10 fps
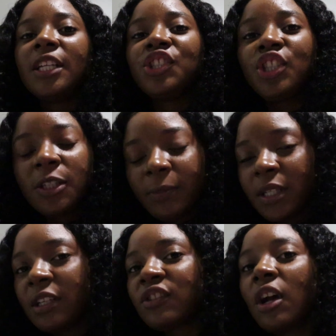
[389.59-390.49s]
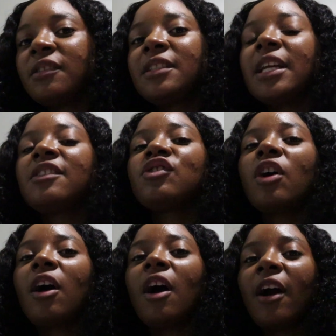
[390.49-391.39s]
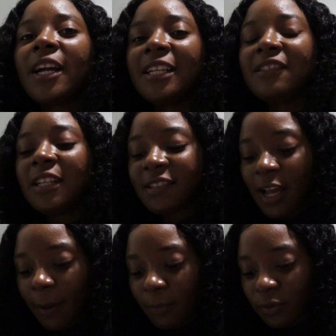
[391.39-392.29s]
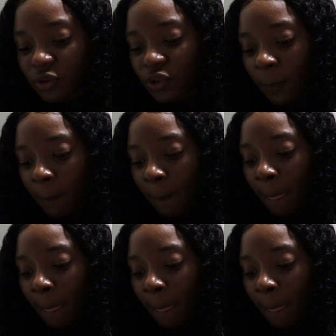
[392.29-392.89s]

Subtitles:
The sheep in this context are his disciples.